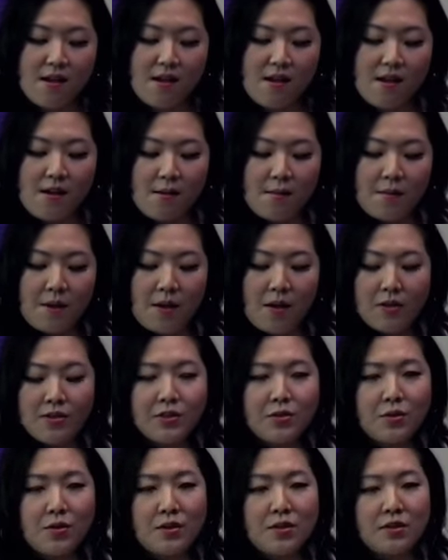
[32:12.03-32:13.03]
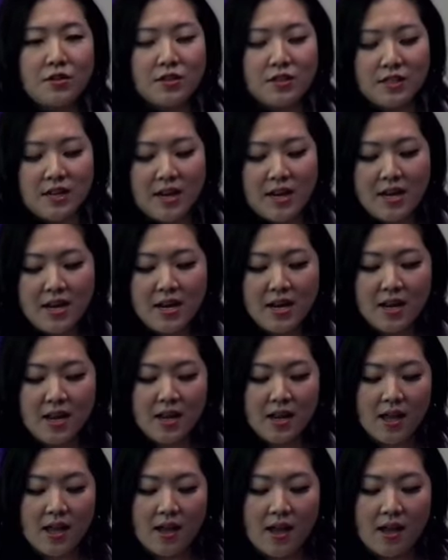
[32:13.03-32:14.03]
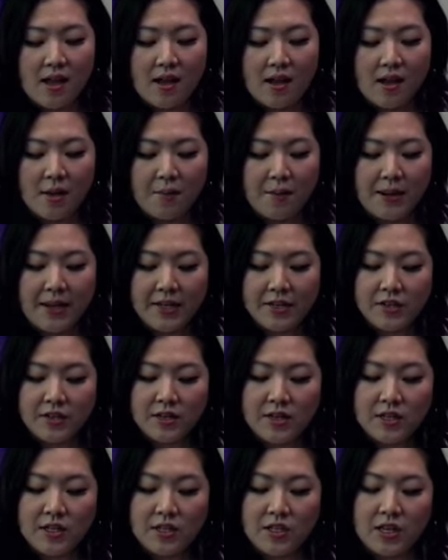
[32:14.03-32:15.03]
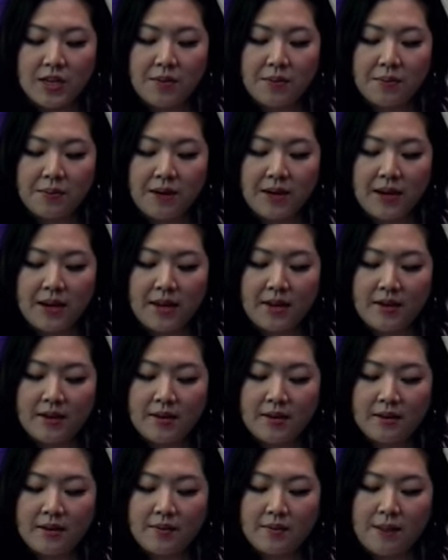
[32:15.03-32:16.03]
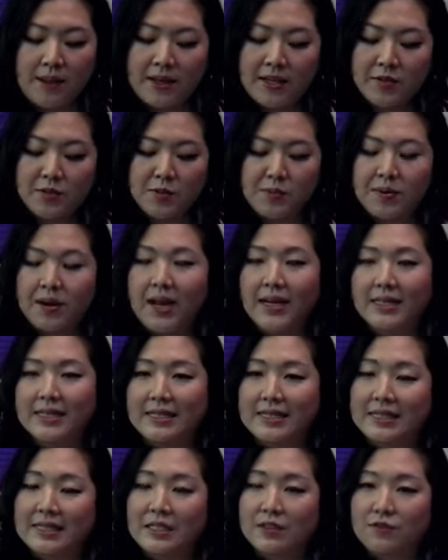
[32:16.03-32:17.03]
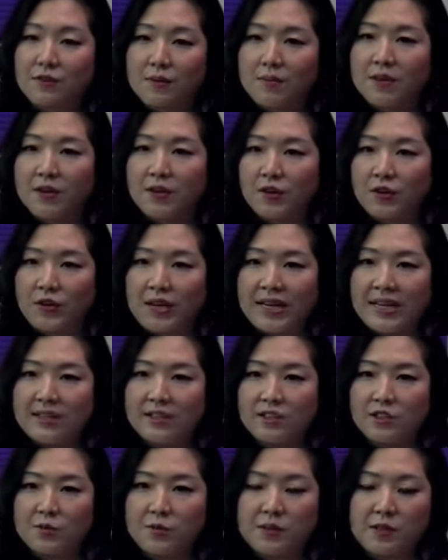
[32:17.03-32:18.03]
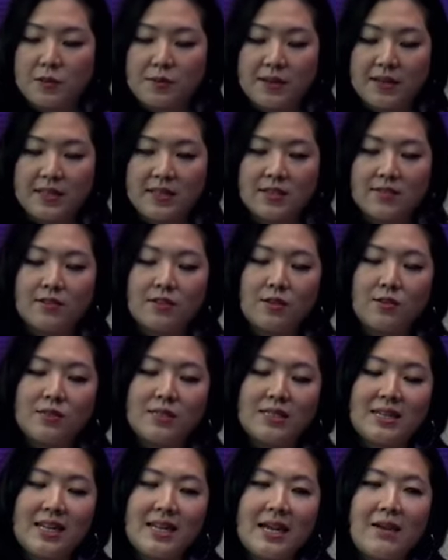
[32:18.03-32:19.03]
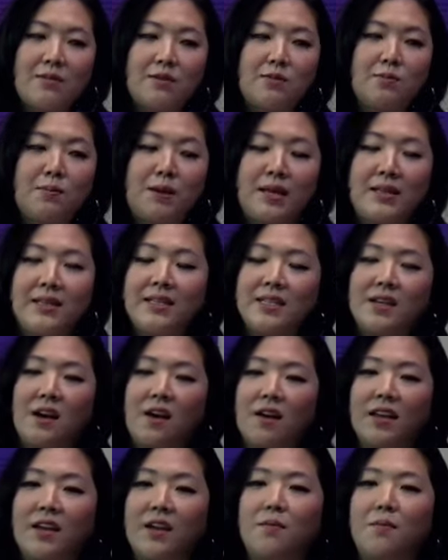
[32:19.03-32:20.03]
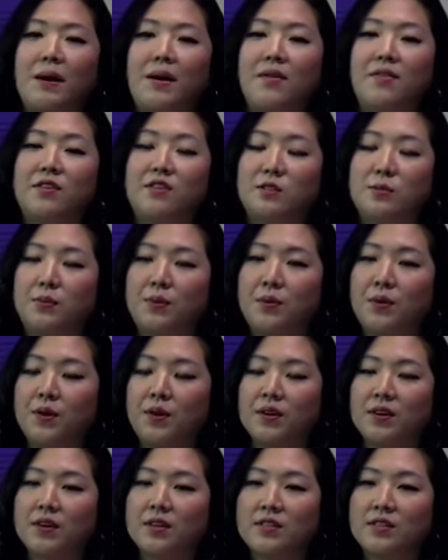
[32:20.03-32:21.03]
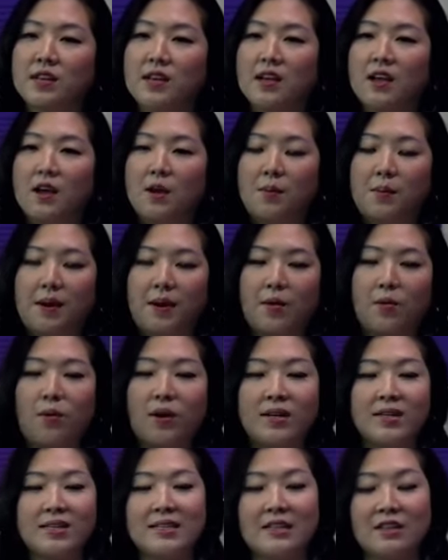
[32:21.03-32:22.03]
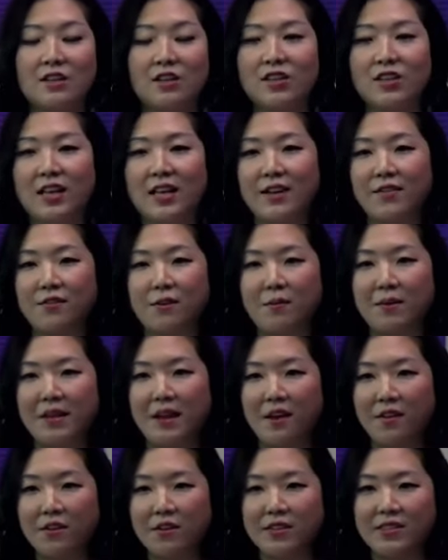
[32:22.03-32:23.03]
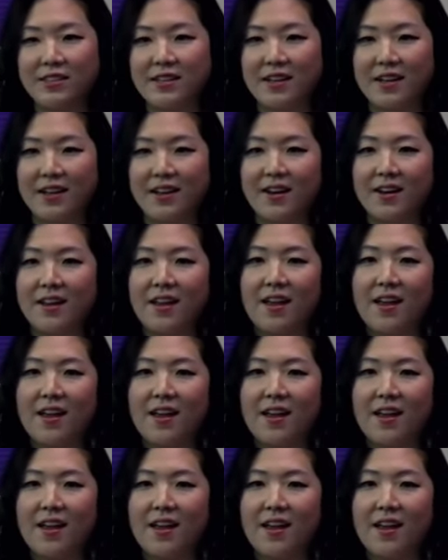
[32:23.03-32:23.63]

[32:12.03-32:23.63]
Um, also understanding uh, patronage and brand management practices from the creator's perspective. So today I was mainly talking about the supporters, but what does it look like from the other side?